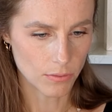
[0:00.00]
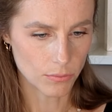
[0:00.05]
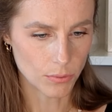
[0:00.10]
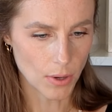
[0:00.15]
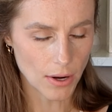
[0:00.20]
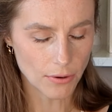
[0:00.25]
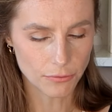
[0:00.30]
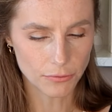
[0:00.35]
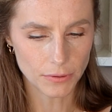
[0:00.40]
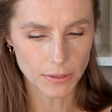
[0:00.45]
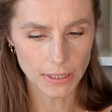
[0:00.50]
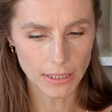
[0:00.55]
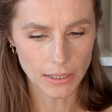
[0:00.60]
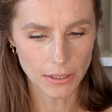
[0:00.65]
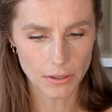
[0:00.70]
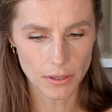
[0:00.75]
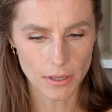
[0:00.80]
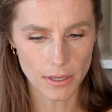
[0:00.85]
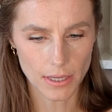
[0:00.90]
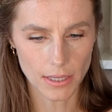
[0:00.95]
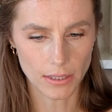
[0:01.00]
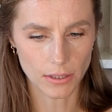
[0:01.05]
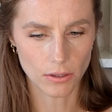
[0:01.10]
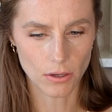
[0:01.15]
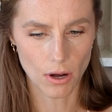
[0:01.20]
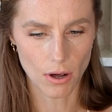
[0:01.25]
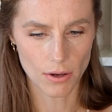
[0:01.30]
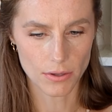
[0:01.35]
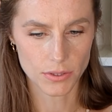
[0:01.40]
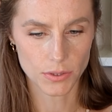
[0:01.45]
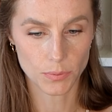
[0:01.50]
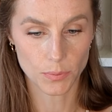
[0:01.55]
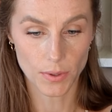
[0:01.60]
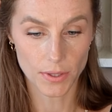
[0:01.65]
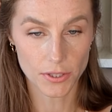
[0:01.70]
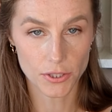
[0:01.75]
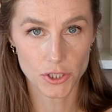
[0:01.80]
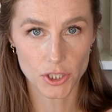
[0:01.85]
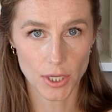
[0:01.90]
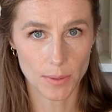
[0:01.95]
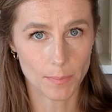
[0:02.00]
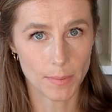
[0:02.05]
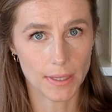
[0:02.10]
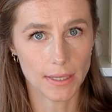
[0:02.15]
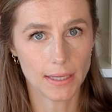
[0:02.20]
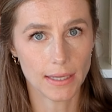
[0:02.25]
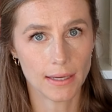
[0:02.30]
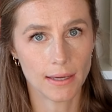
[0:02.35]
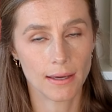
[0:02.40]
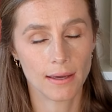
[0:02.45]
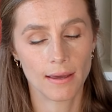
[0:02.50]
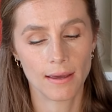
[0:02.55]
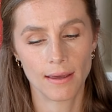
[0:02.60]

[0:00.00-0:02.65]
Roughly, it cost with shipping